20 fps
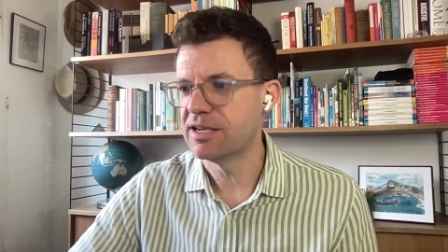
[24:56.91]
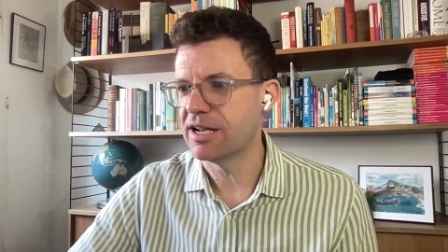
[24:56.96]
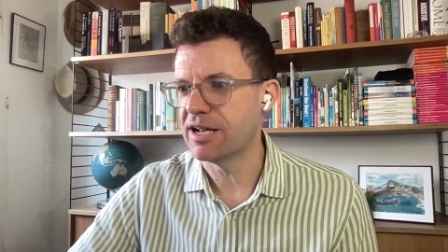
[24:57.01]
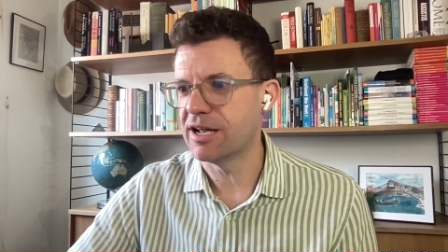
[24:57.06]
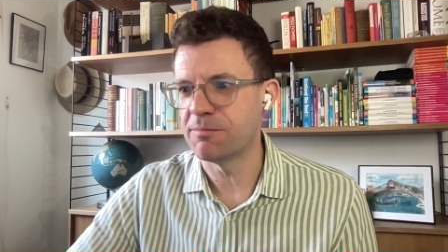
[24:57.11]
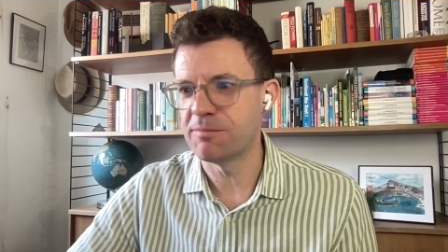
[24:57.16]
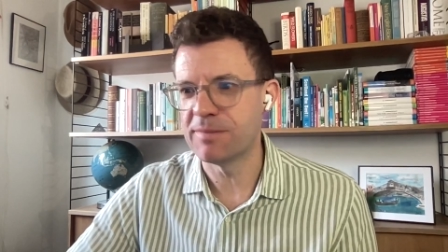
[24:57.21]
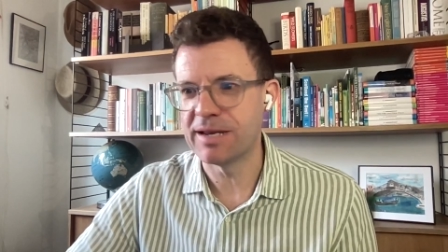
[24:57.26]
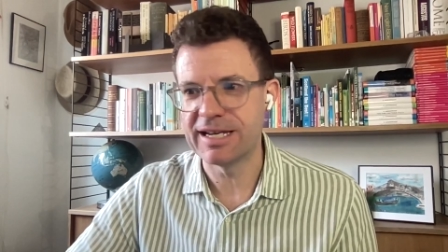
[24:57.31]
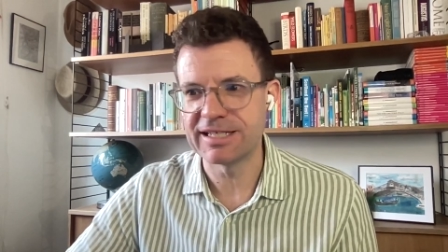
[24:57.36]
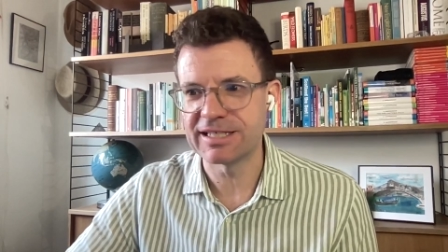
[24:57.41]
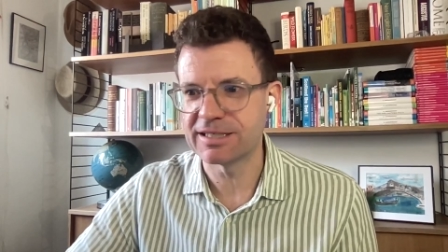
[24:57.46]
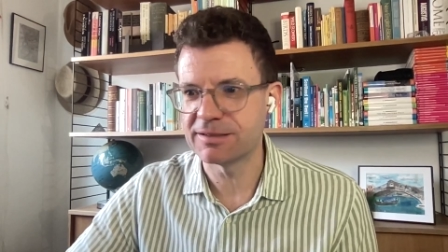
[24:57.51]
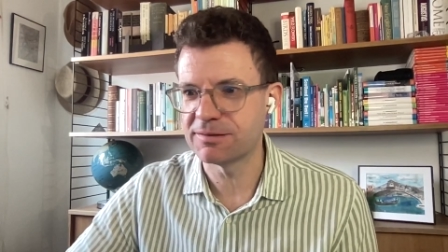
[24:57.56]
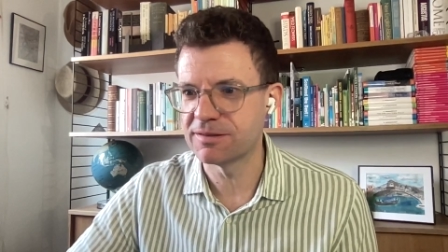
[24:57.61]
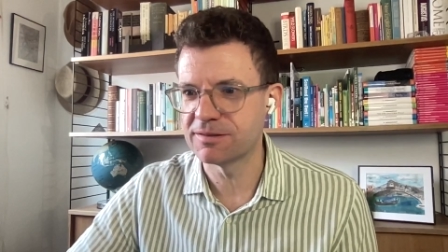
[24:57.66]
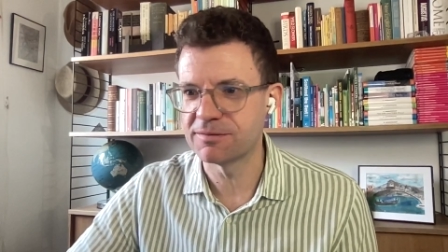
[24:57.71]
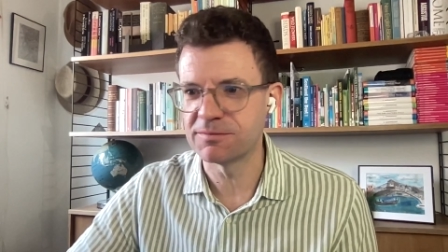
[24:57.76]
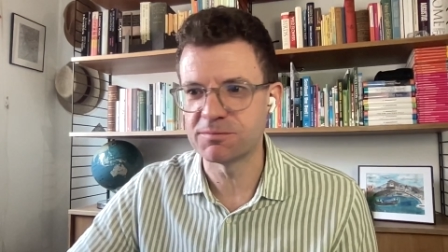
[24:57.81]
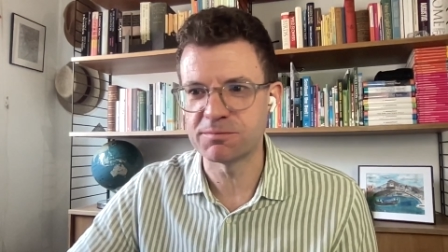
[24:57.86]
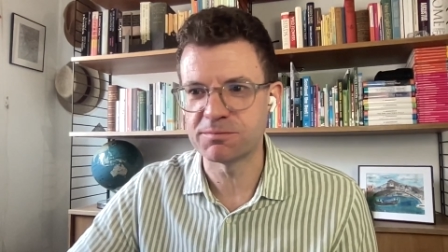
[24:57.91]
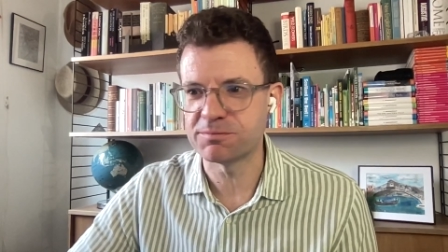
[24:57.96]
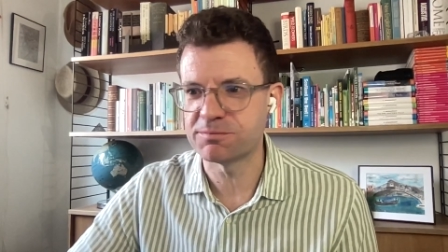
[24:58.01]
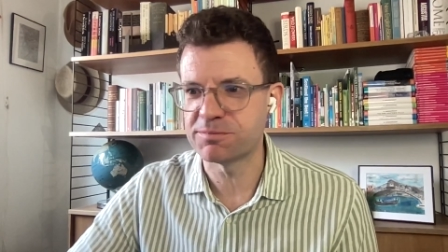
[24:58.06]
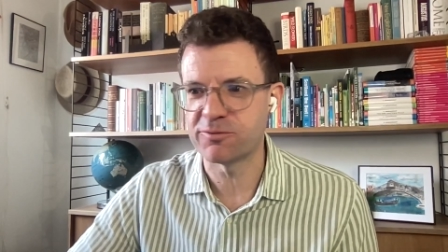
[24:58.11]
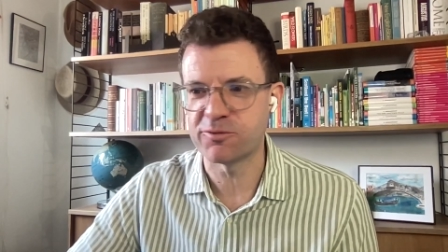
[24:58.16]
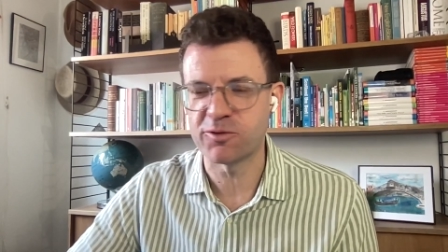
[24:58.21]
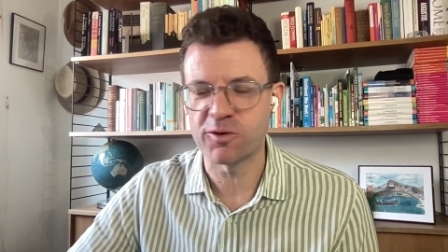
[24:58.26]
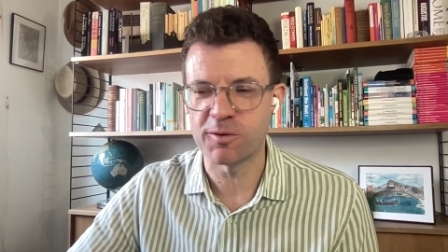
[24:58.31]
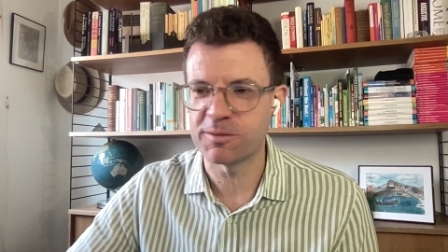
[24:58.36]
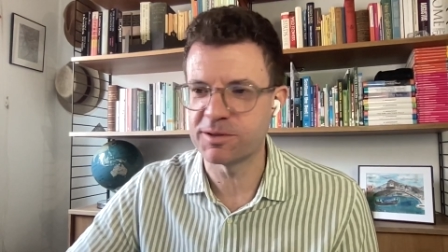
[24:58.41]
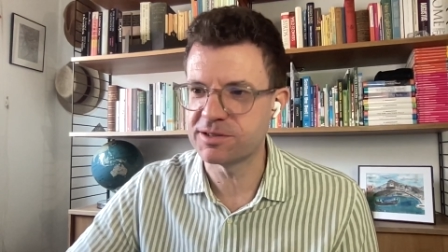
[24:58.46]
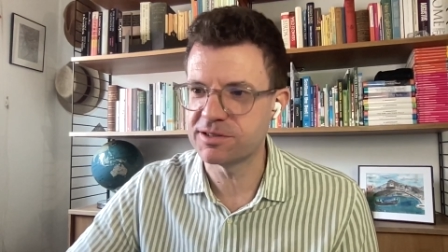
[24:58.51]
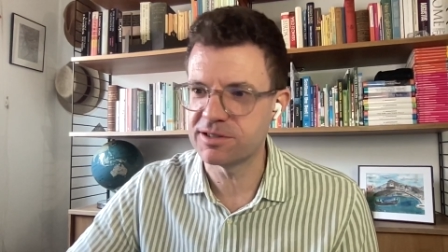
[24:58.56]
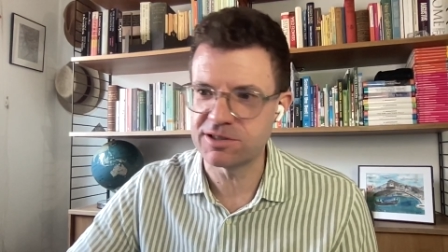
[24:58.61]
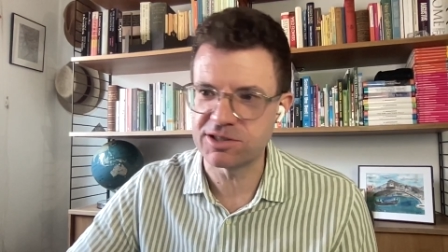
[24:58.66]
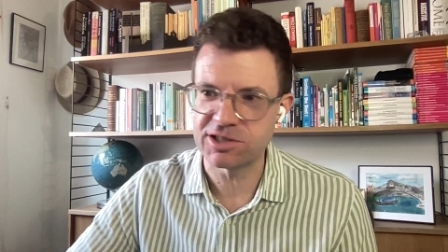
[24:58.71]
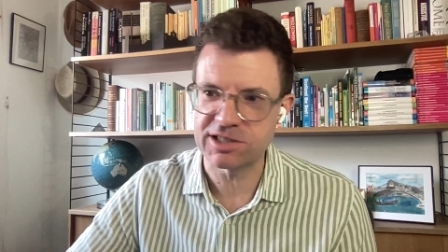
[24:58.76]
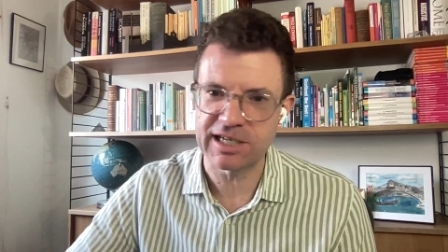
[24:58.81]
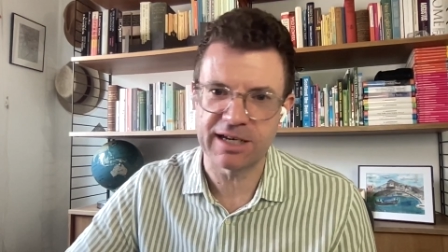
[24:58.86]
amazing performance
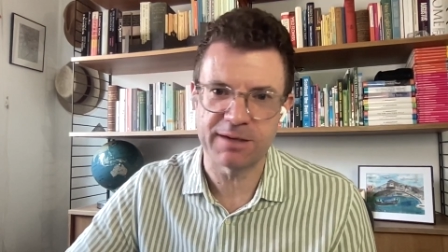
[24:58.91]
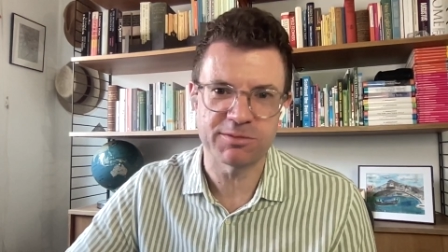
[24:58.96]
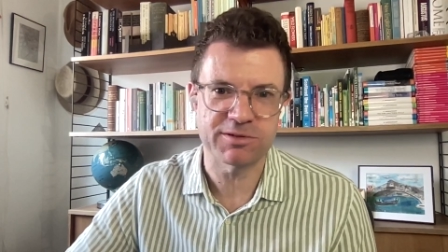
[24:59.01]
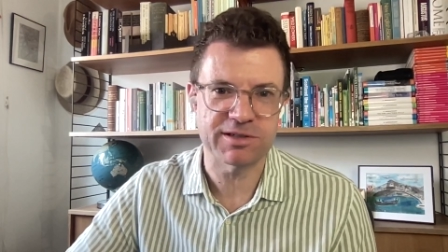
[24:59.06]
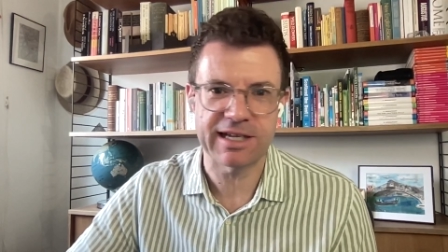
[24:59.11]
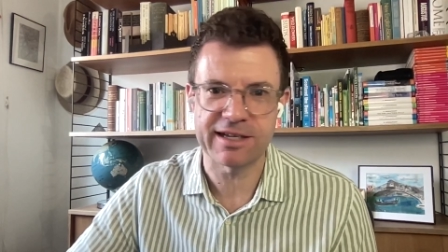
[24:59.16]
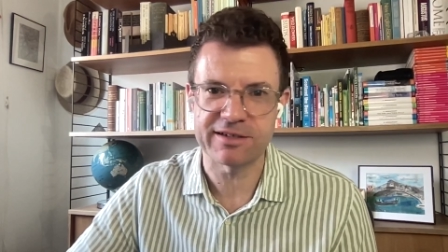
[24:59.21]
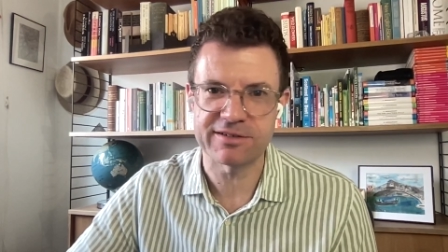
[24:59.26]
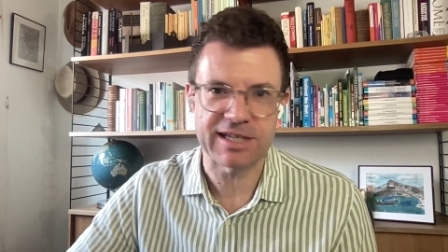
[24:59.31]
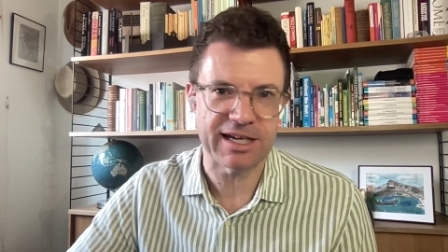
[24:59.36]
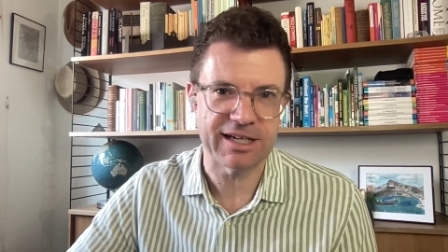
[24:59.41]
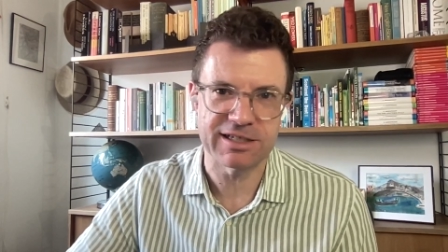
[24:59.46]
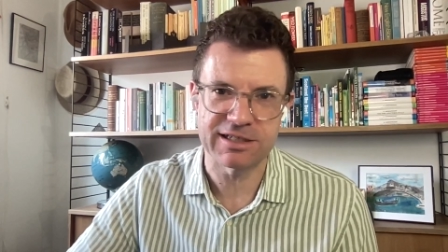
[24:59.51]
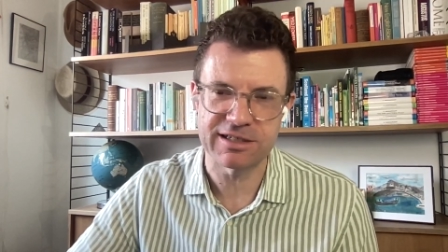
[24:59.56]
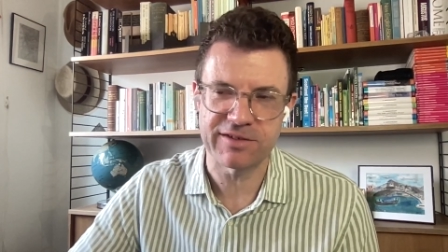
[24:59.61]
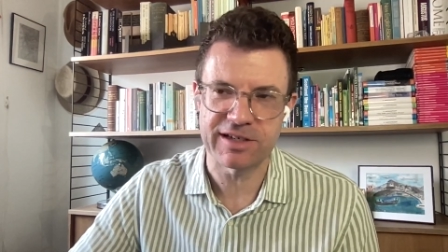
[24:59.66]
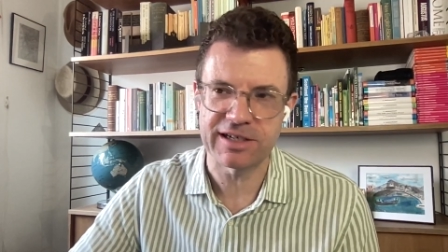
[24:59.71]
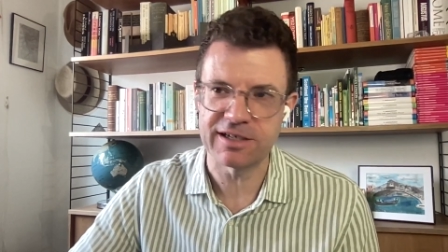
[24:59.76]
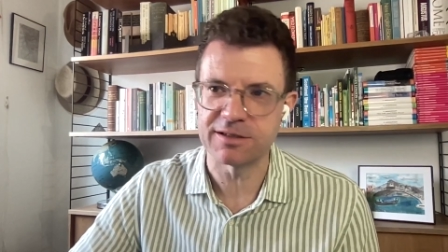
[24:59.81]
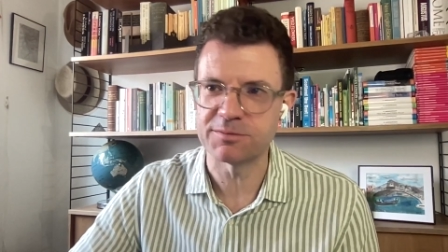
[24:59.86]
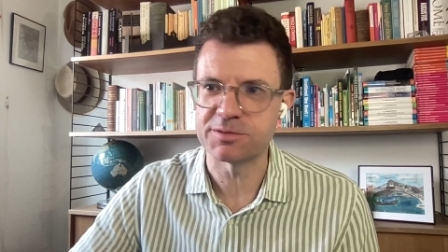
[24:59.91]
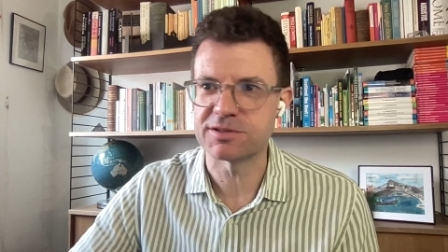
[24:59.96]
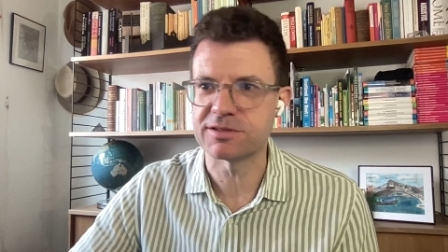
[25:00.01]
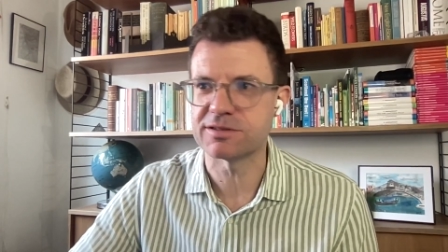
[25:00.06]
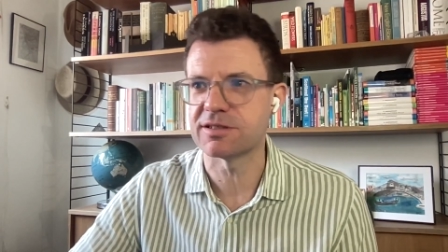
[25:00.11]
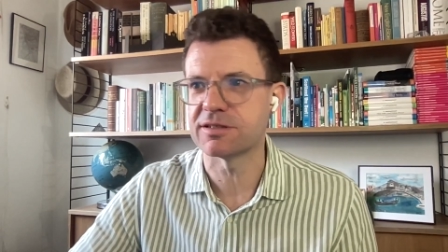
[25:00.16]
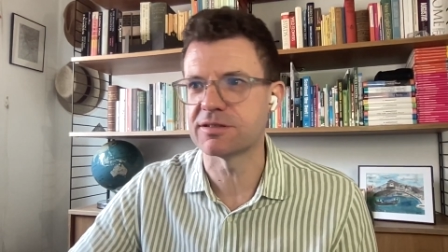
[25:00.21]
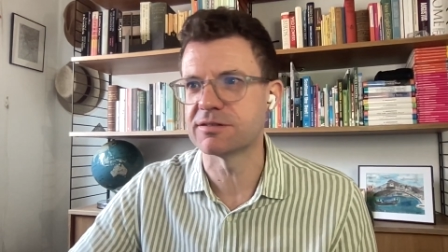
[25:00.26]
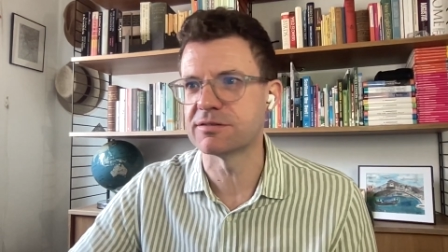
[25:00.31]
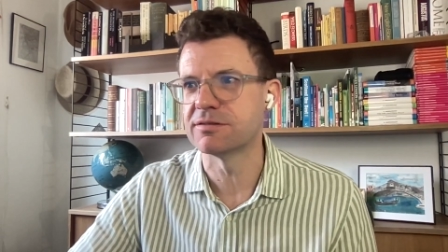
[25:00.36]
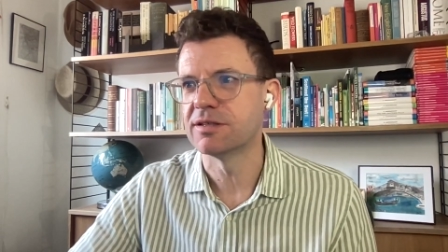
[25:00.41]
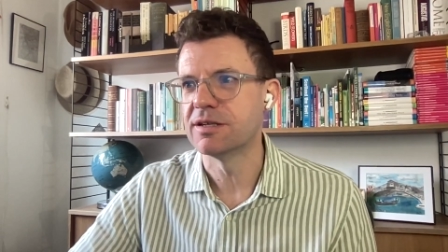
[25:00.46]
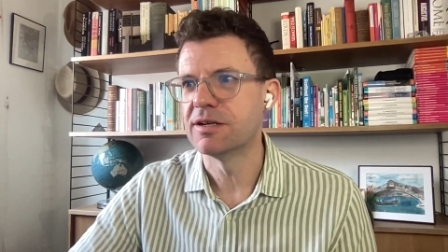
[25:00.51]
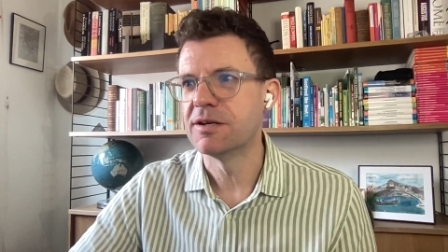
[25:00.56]
is shaped, and how talent develops. So